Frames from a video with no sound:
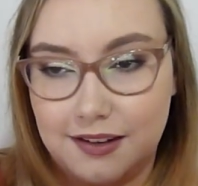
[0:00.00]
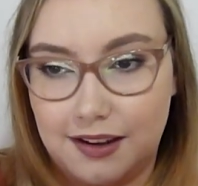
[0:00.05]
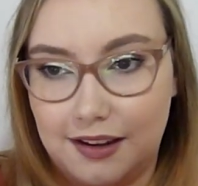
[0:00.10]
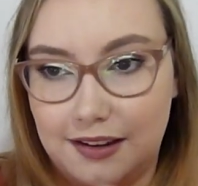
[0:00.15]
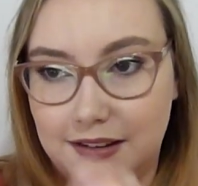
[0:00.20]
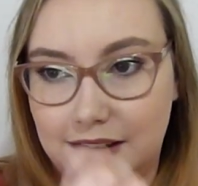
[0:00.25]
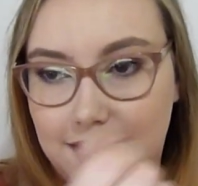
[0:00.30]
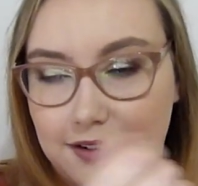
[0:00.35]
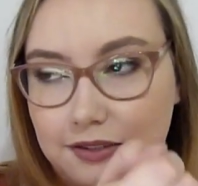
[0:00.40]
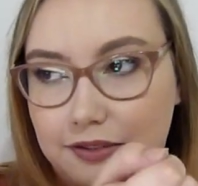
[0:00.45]
I
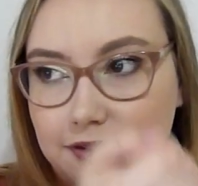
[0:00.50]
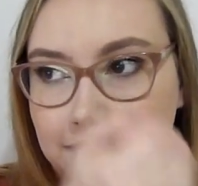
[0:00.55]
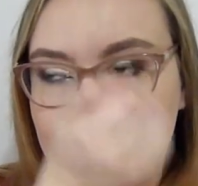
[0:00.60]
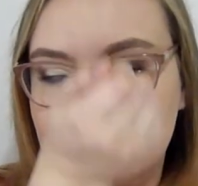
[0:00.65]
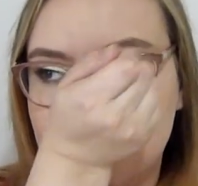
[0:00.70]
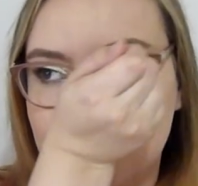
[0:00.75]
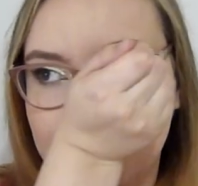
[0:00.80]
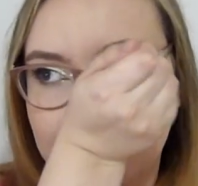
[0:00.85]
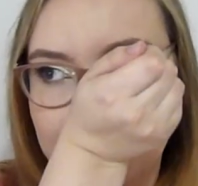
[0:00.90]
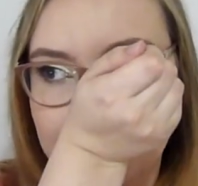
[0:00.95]
love
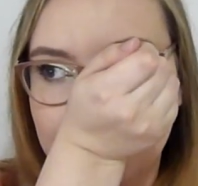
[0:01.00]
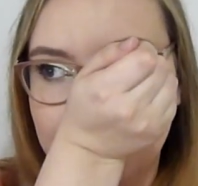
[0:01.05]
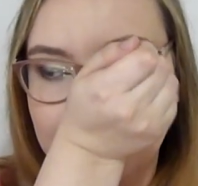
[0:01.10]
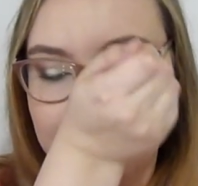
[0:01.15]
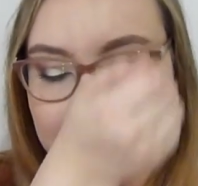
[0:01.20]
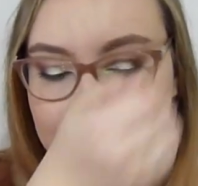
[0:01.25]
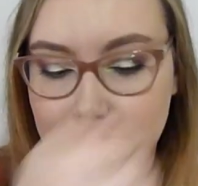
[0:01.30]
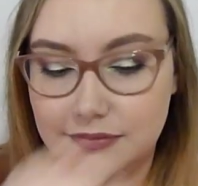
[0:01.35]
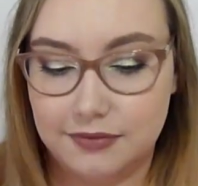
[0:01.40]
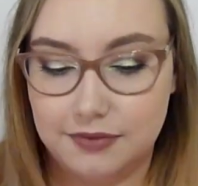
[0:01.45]

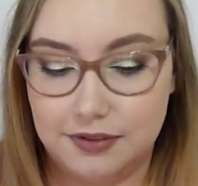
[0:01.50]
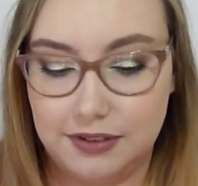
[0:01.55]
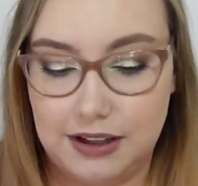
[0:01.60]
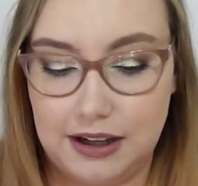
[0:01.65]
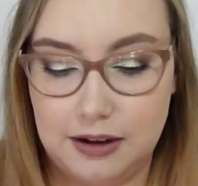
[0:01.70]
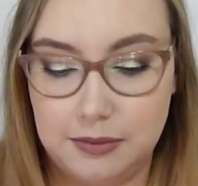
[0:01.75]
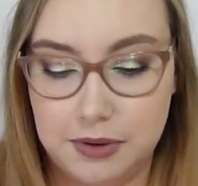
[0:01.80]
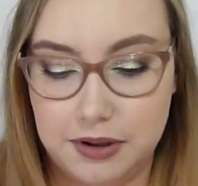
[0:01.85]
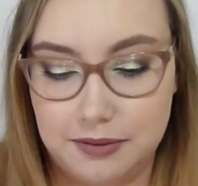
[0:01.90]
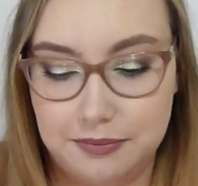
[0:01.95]

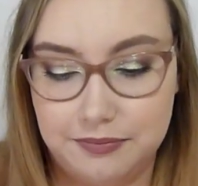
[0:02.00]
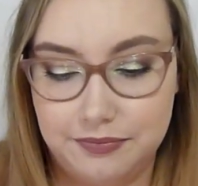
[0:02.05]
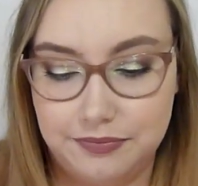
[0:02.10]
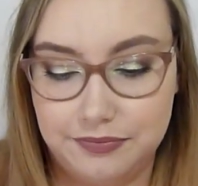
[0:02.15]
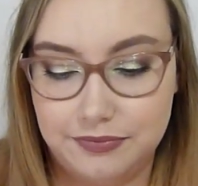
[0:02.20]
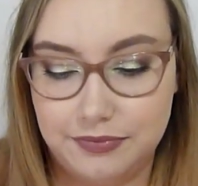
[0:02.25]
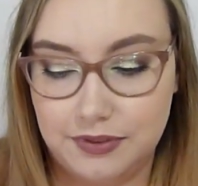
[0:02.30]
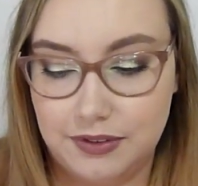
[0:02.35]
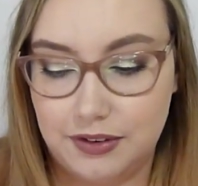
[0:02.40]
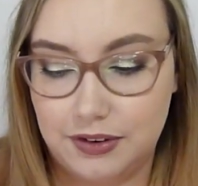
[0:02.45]
flower bomb.
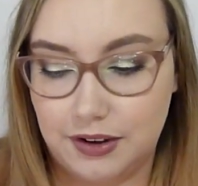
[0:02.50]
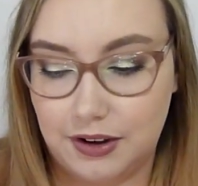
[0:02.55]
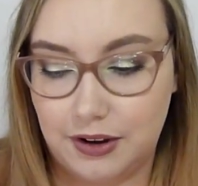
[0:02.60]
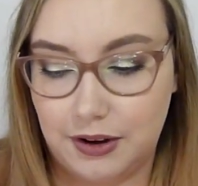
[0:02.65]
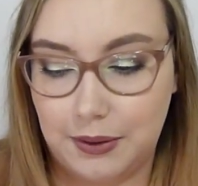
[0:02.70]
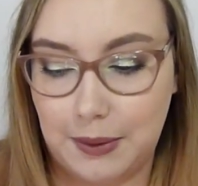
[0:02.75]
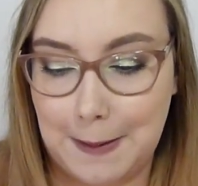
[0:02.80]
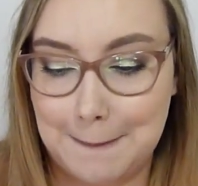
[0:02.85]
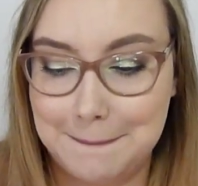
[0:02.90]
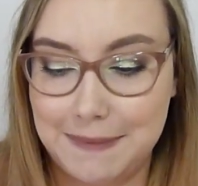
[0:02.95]
So
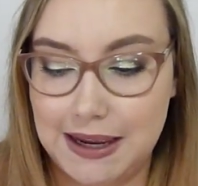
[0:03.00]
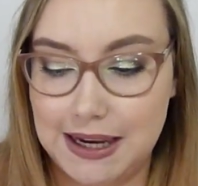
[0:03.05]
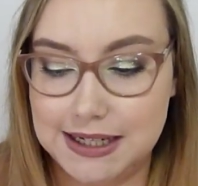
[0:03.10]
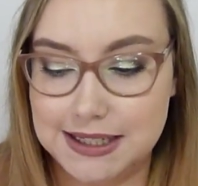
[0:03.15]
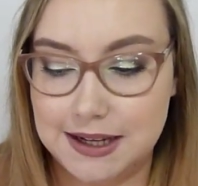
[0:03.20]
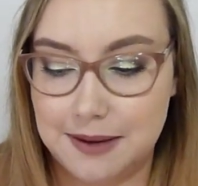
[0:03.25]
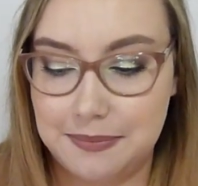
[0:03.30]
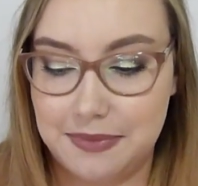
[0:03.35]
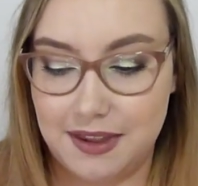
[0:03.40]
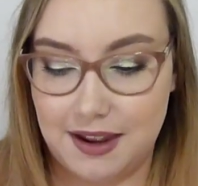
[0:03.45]
I picked
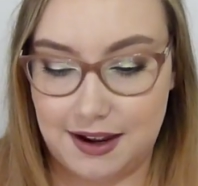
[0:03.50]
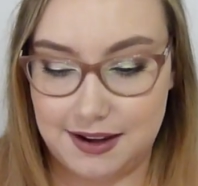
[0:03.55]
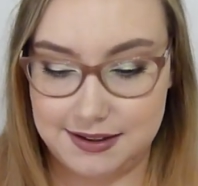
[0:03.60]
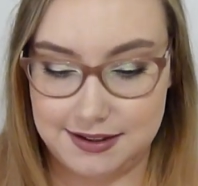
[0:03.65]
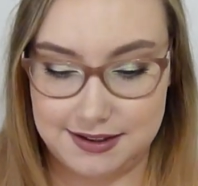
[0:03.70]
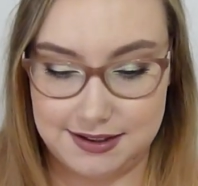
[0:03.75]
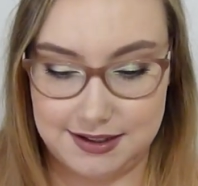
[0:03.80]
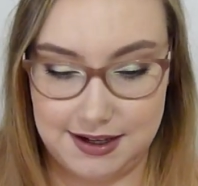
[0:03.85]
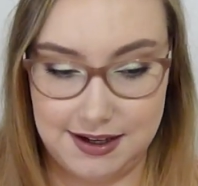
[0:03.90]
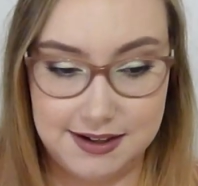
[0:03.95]
up that
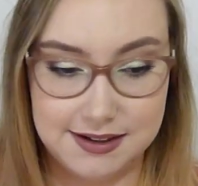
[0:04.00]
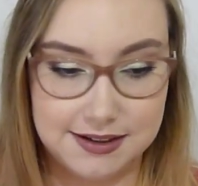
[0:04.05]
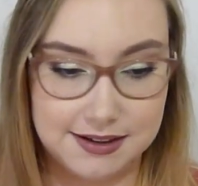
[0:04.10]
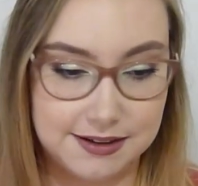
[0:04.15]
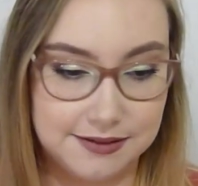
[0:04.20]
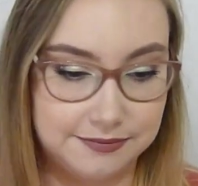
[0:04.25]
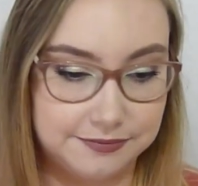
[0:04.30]
set.